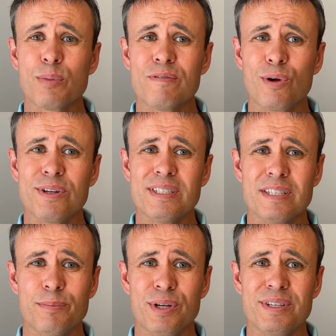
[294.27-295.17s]
output voltage
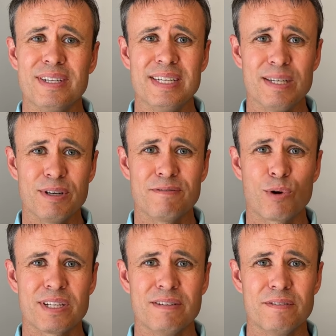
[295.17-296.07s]
and the built-in NEMA
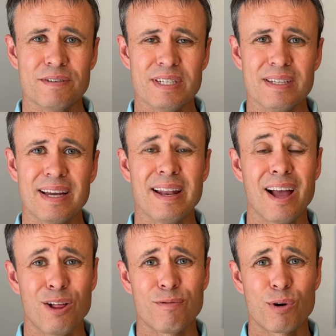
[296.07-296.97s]
fourteen fifty and
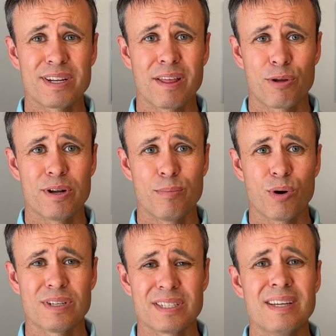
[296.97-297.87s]
L fourteen thirty
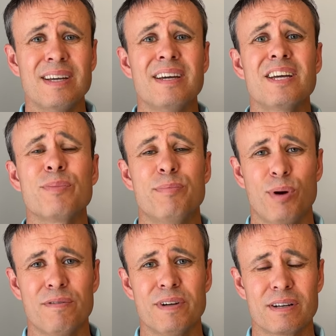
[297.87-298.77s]
ports, It'll be
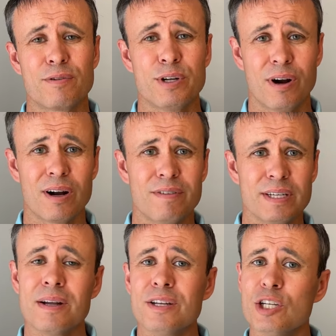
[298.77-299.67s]
perfect for your R
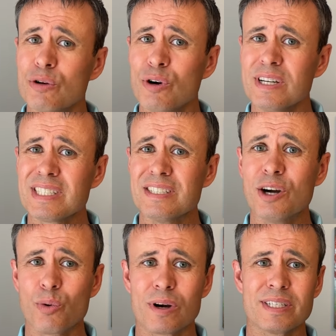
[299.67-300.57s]
V. No noise and
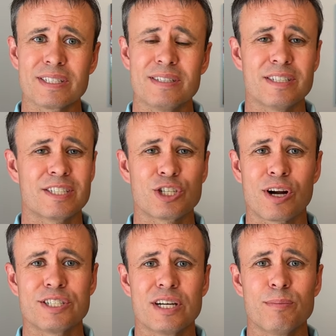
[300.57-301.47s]
no worries. Just
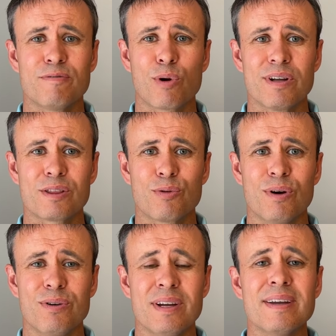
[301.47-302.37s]
charge it up before hitting the
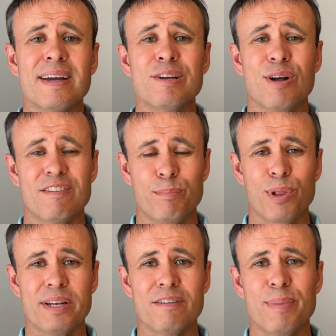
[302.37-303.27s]
road and you'll have
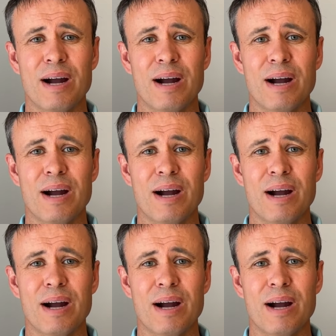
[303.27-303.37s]
plenty of